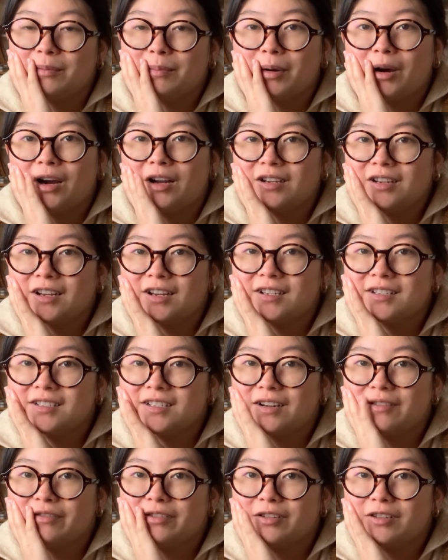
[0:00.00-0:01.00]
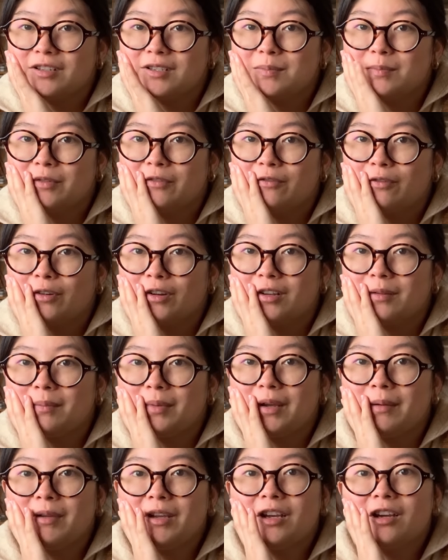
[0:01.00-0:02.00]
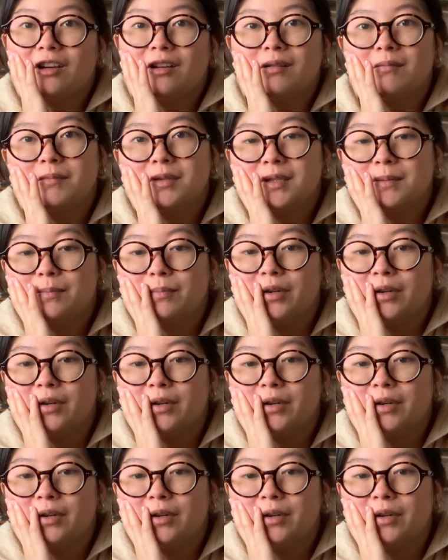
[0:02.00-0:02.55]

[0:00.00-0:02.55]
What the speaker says: podcast after this before the baby comes,